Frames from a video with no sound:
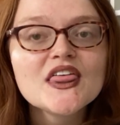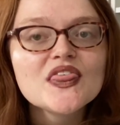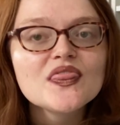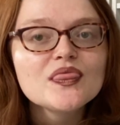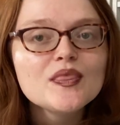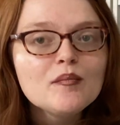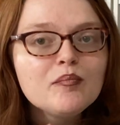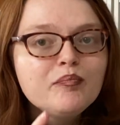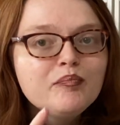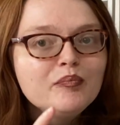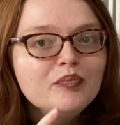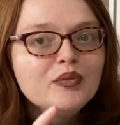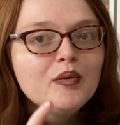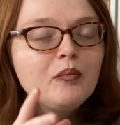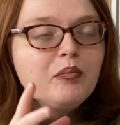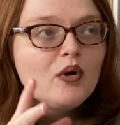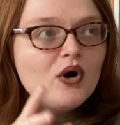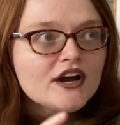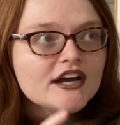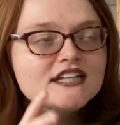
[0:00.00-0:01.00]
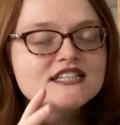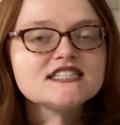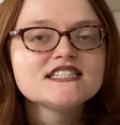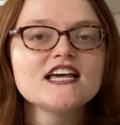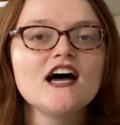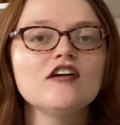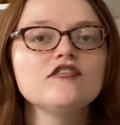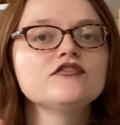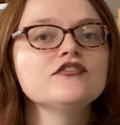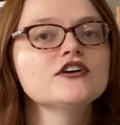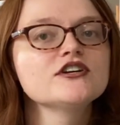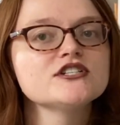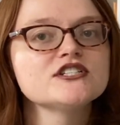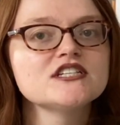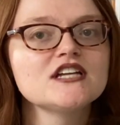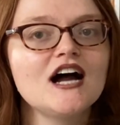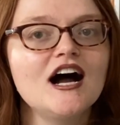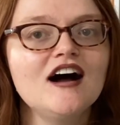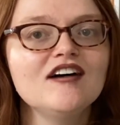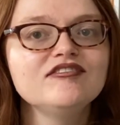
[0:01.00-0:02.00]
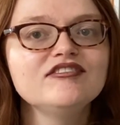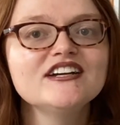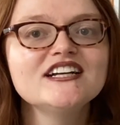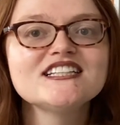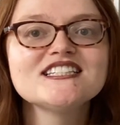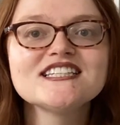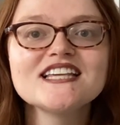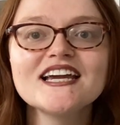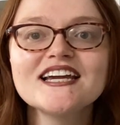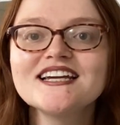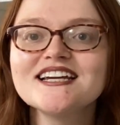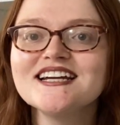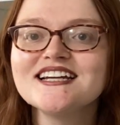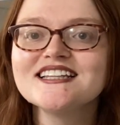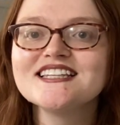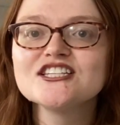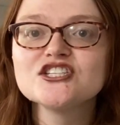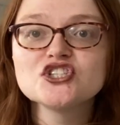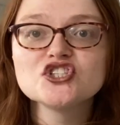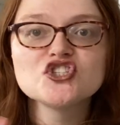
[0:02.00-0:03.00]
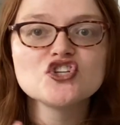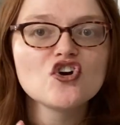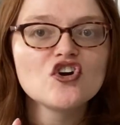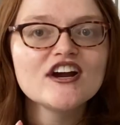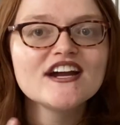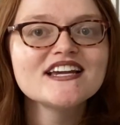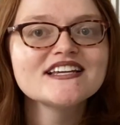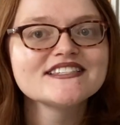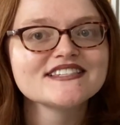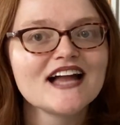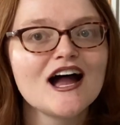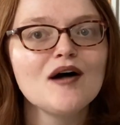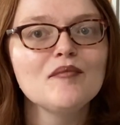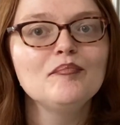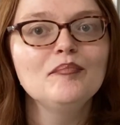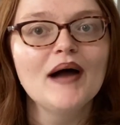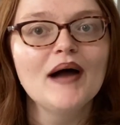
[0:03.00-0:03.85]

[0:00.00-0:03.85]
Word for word: the book itself, first off, it's like the story is not